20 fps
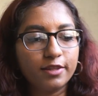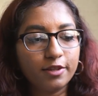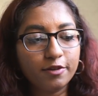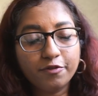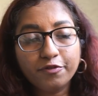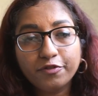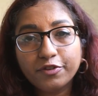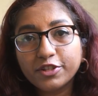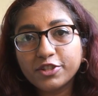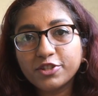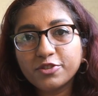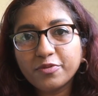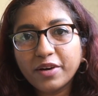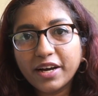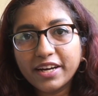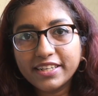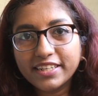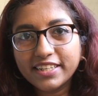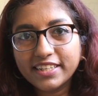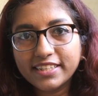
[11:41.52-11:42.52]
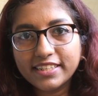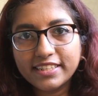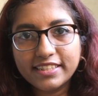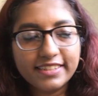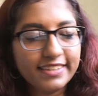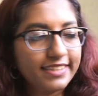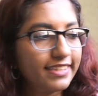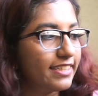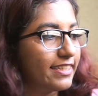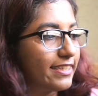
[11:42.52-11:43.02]
The first one
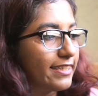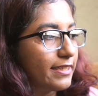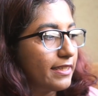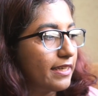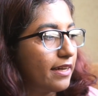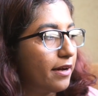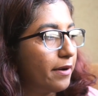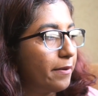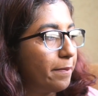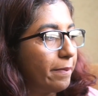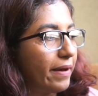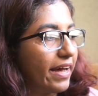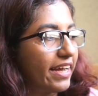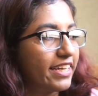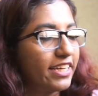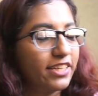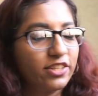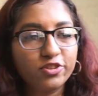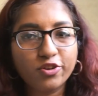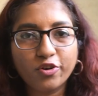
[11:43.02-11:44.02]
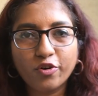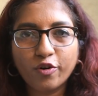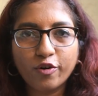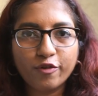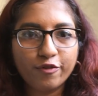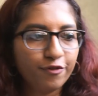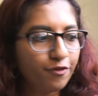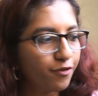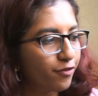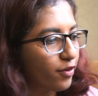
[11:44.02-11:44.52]
is this uh, packet
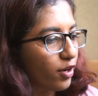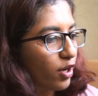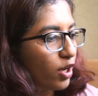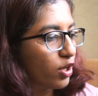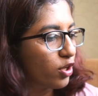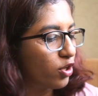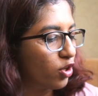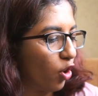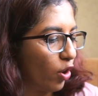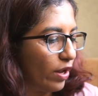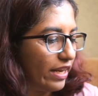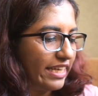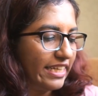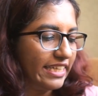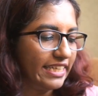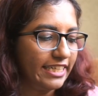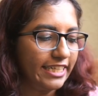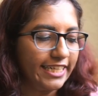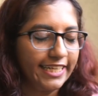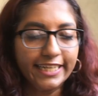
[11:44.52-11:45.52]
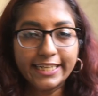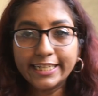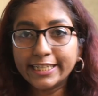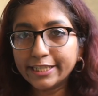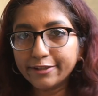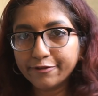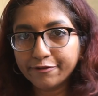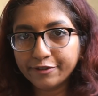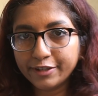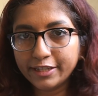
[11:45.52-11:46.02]
of uh, Colin
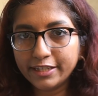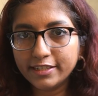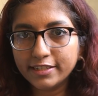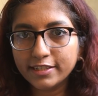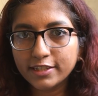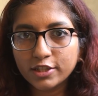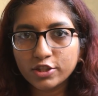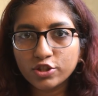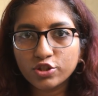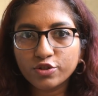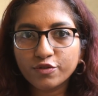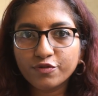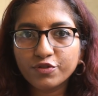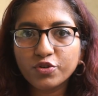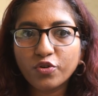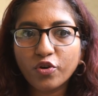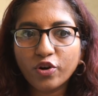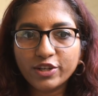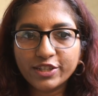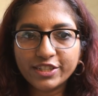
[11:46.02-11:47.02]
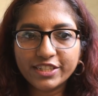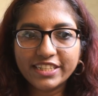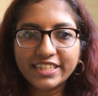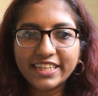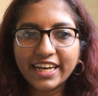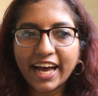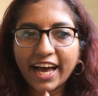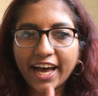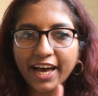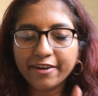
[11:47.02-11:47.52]
refill. So if you
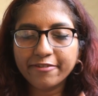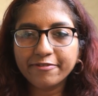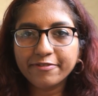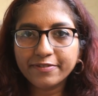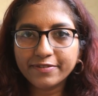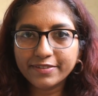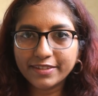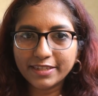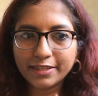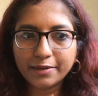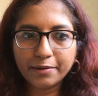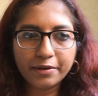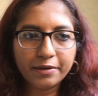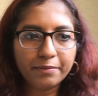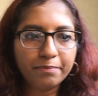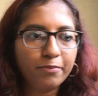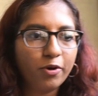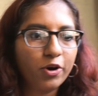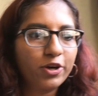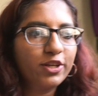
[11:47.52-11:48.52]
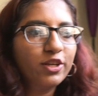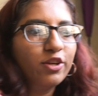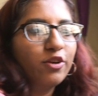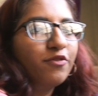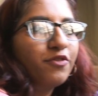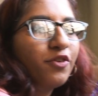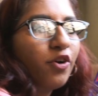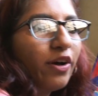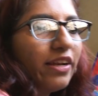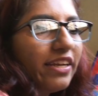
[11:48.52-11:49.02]
already have the bottle
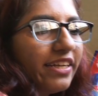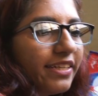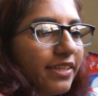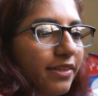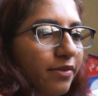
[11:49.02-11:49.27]
of Colin,